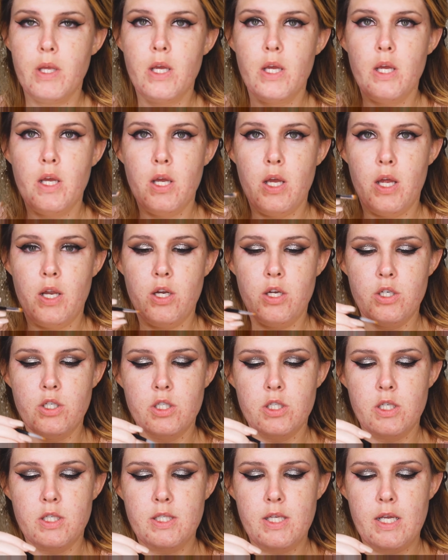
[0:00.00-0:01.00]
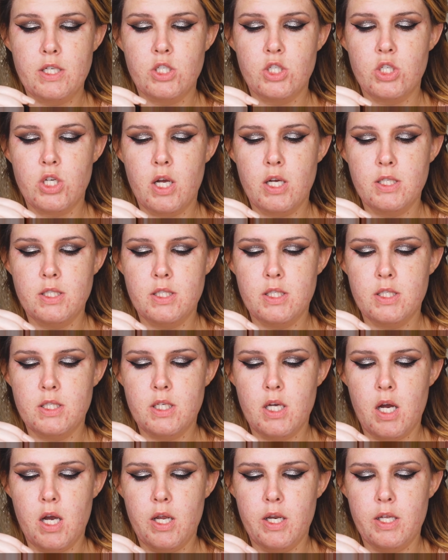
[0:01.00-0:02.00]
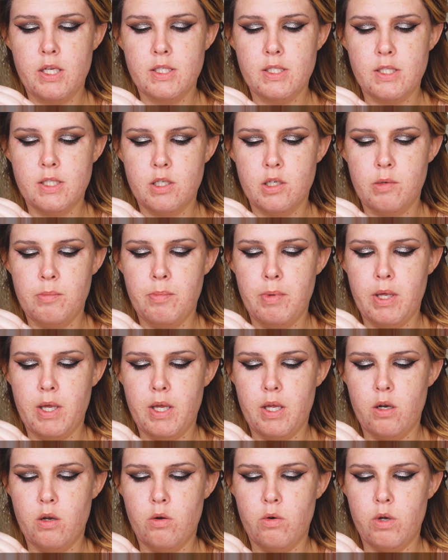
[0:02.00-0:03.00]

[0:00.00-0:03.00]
and you're just going to take just the tiniest little bit